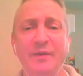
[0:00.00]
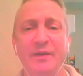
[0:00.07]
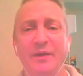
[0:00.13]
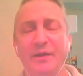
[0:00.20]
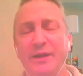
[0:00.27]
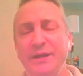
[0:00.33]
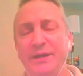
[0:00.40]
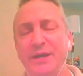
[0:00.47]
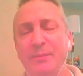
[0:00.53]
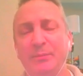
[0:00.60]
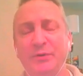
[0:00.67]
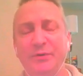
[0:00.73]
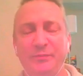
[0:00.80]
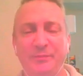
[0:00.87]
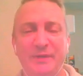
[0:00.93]
number
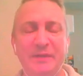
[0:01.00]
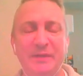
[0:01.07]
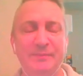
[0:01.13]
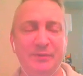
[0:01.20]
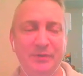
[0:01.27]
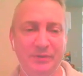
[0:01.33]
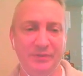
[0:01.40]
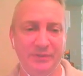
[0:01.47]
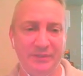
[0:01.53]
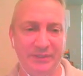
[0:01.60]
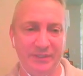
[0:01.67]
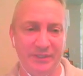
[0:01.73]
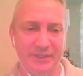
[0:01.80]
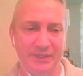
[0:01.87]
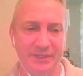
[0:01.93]
of people
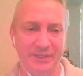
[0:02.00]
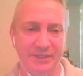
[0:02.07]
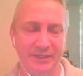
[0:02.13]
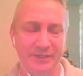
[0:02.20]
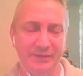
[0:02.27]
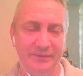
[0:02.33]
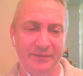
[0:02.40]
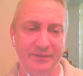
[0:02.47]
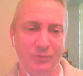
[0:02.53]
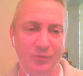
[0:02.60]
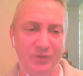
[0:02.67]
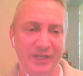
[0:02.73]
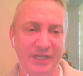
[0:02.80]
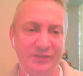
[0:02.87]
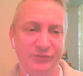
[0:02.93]
that we'll
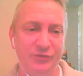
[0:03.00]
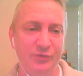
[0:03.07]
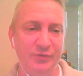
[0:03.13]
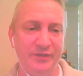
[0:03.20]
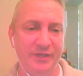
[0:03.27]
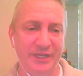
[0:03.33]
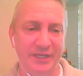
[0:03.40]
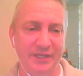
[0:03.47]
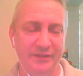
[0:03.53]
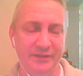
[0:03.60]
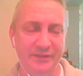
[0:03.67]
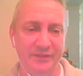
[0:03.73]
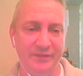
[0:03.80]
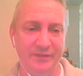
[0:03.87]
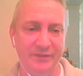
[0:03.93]
get to in
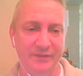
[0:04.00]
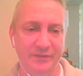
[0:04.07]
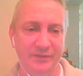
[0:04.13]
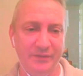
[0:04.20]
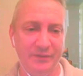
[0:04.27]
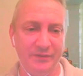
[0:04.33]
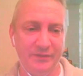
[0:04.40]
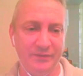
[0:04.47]
the